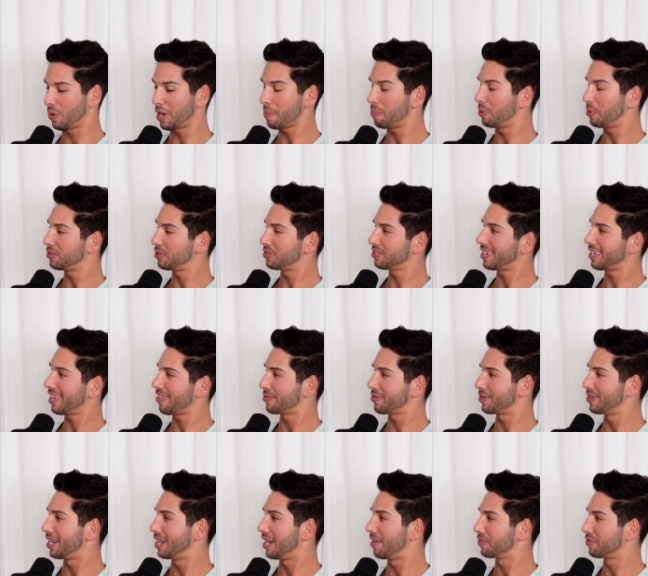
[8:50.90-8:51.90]
to put together an
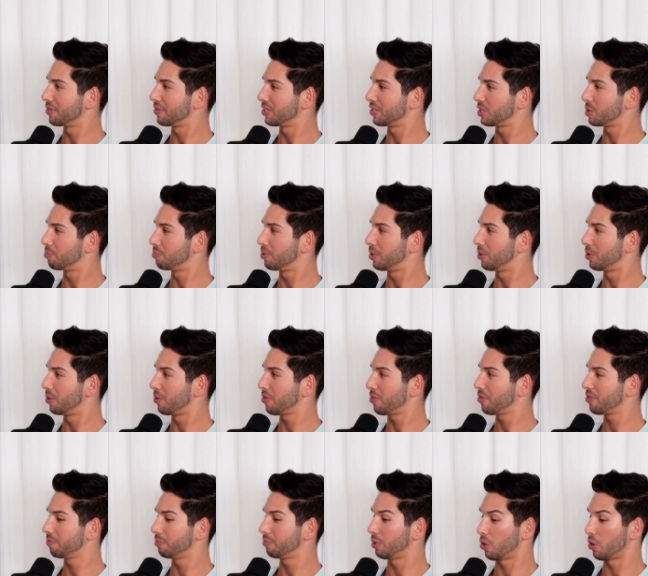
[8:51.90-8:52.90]
offer that's both
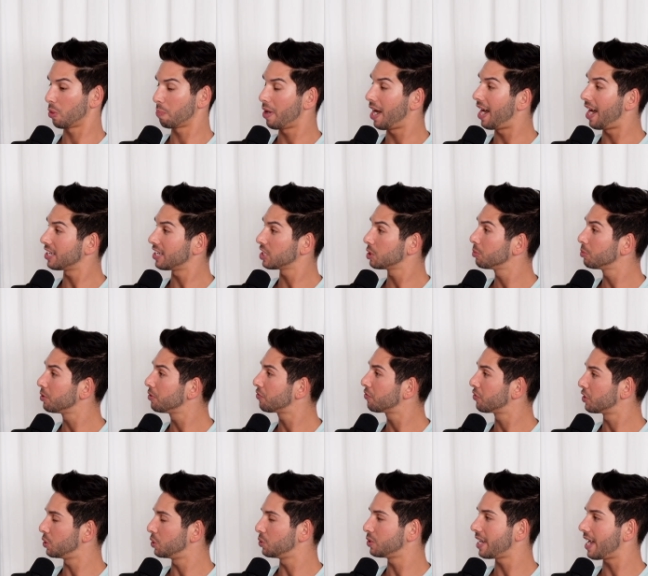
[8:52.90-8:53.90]
possible for
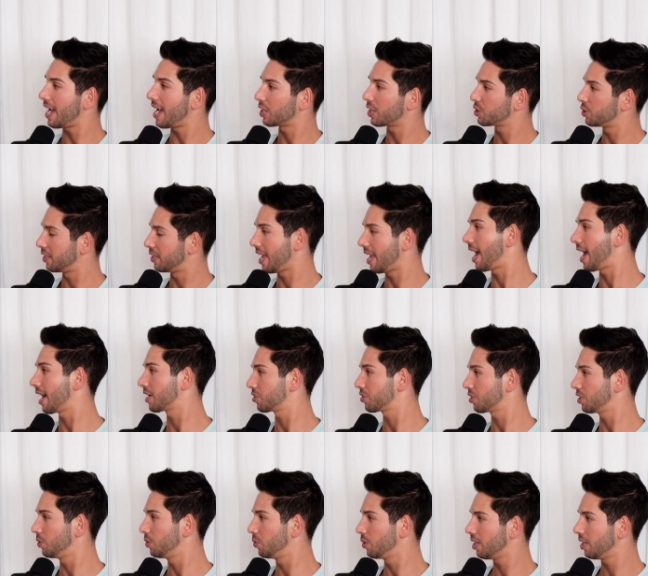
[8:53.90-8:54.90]
you to actually
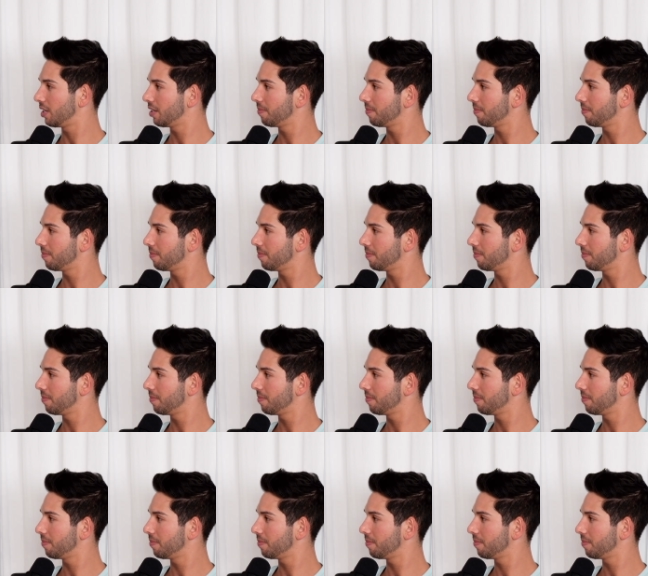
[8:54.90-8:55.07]
execute on,